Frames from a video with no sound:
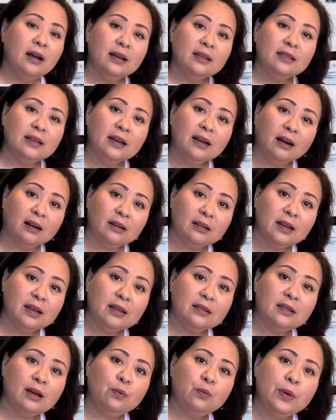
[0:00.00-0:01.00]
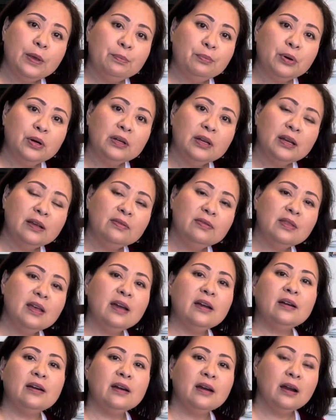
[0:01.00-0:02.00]
garlic that we put in
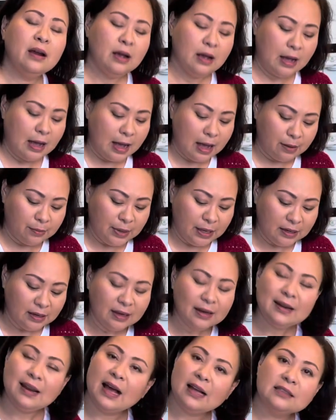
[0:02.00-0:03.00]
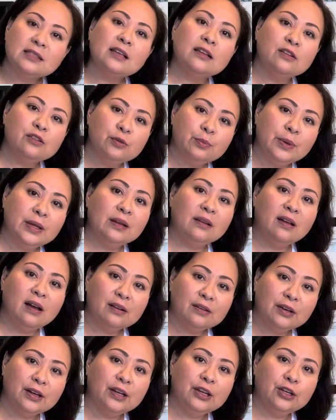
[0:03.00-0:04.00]
there. It can last a little bit longer
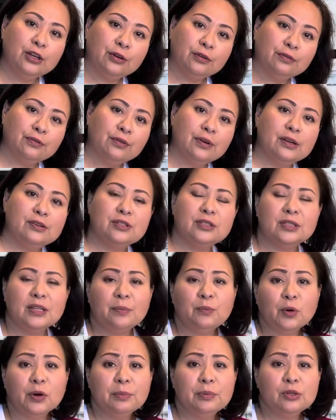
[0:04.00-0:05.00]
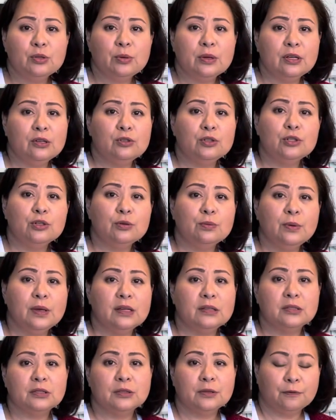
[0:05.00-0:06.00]
in your fridge, somewhere between 2
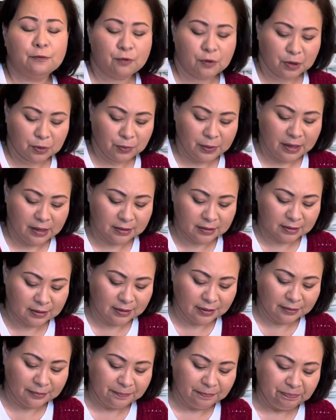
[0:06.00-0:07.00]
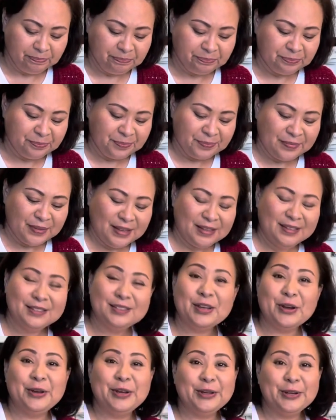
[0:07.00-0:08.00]
weeks to 4 weeks. So
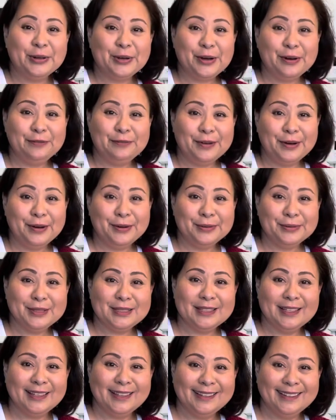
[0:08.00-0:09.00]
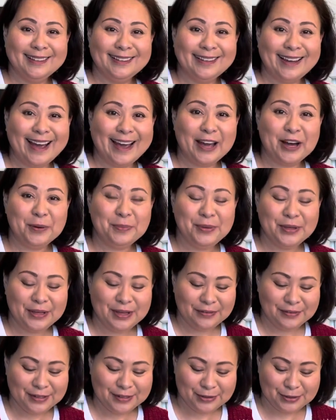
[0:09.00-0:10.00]
here you go, folks. I hope you give
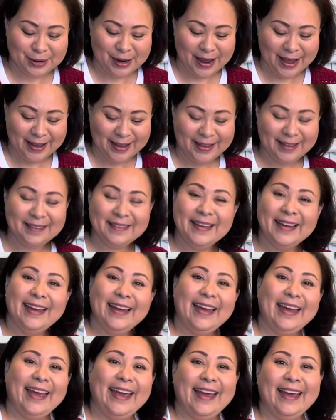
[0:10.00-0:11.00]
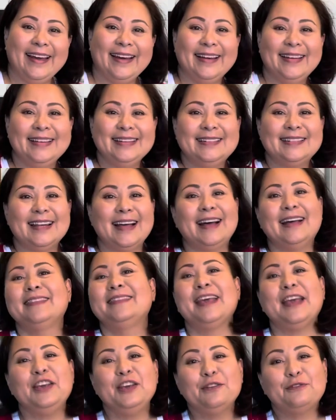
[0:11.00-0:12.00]
it a try, and
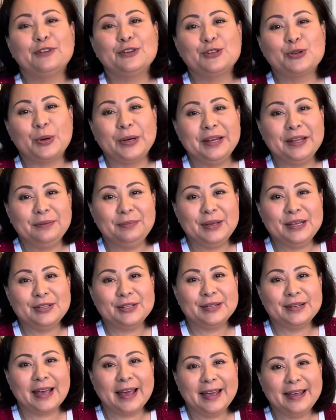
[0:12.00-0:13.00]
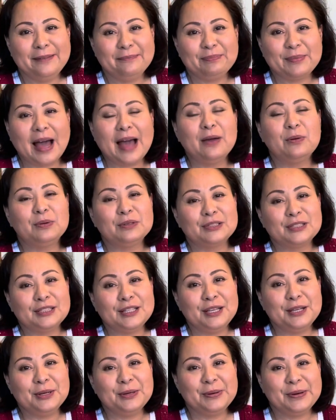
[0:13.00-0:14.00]
thank you for joining me today. I will see
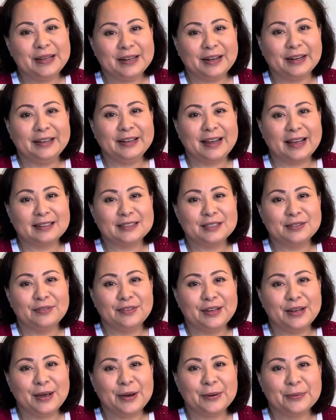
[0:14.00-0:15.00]
you in our next video.